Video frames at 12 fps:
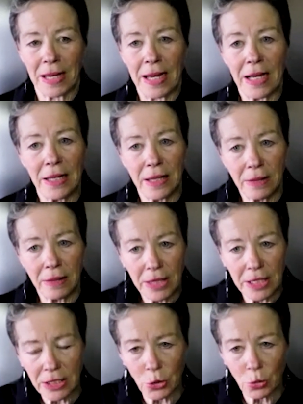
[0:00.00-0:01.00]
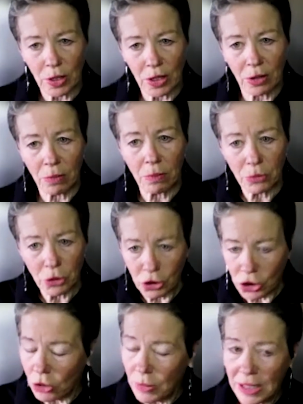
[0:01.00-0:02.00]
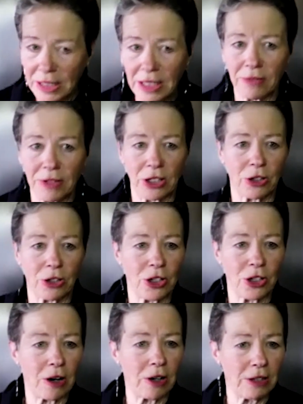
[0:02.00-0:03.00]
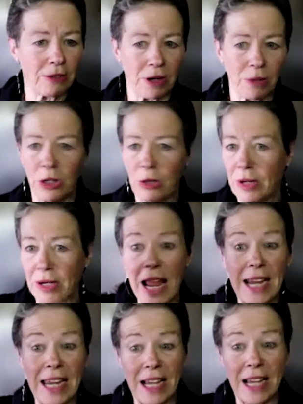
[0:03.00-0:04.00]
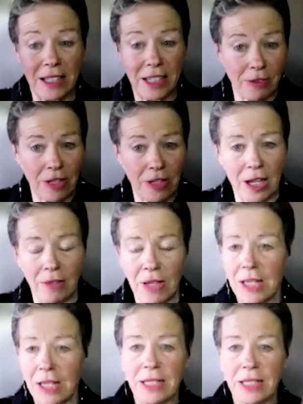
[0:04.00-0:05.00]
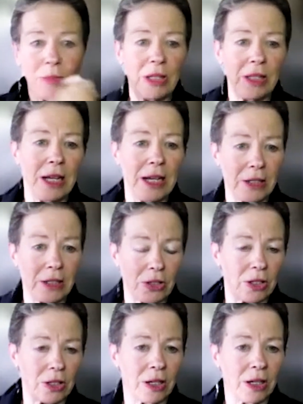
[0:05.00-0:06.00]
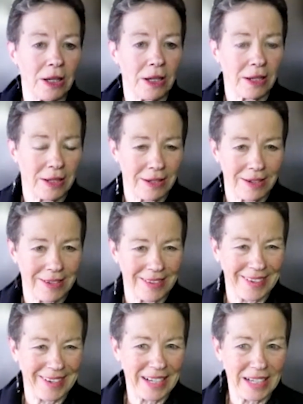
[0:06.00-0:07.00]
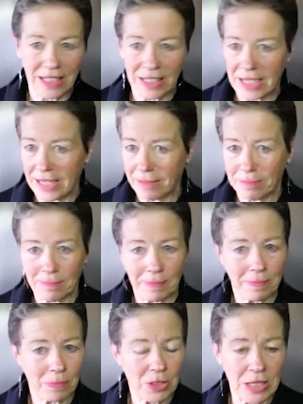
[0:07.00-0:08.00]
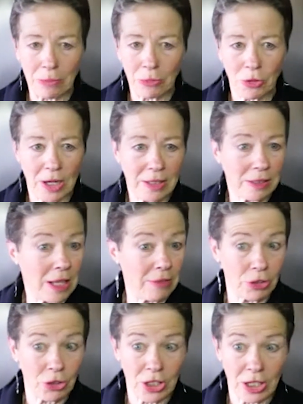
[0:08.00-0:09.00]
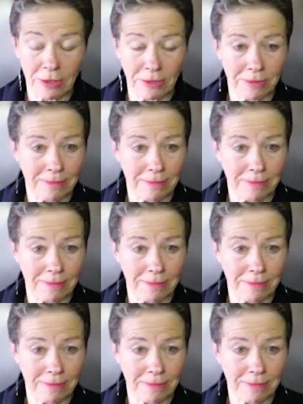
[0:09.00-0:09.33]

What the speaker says: And this is where so many of us are starting from. We want, hey, yeah, self-love, give me the answer. And it's like, stop trying to love yourself.